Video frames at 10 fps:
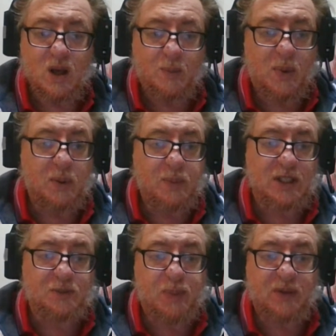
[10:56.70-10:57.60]
I might be
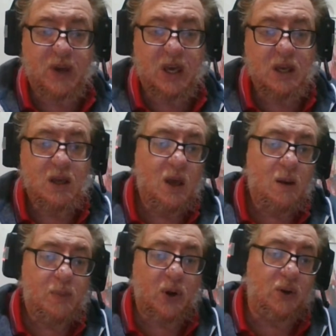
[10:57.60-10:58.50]
spiffy,
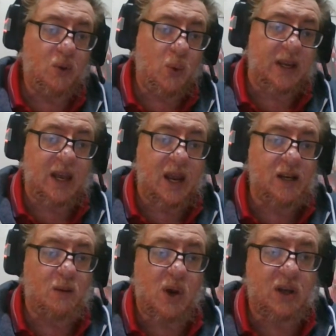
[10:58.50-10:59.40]
but on the
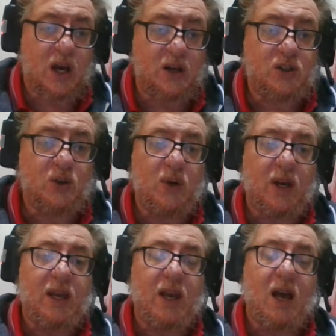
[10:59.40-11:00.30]
weekend I might go to
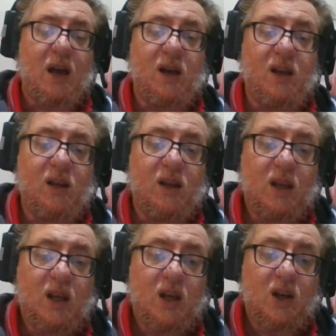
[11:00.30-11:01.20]
a
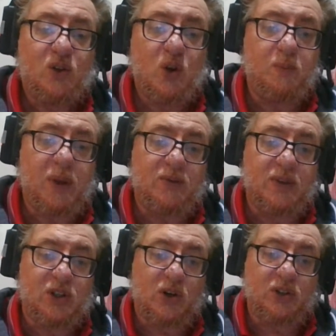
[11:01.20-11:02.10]
bit of
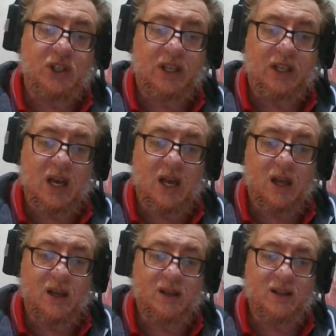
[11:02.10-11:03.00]
a dodgy
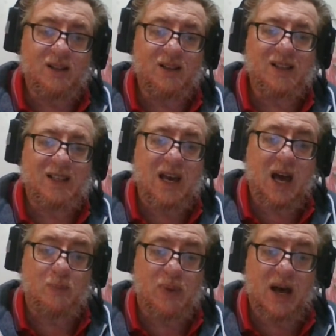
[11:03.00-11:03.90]

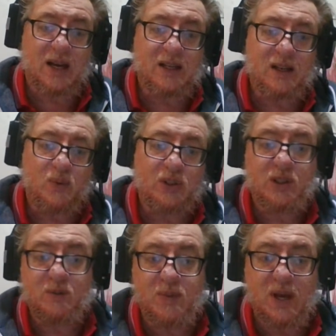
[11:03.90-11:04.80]
car park, watch
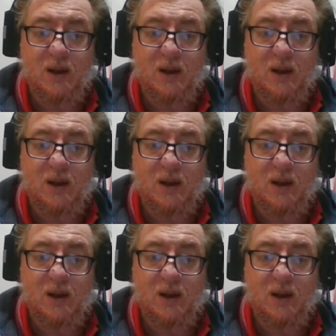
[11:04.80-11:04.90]
some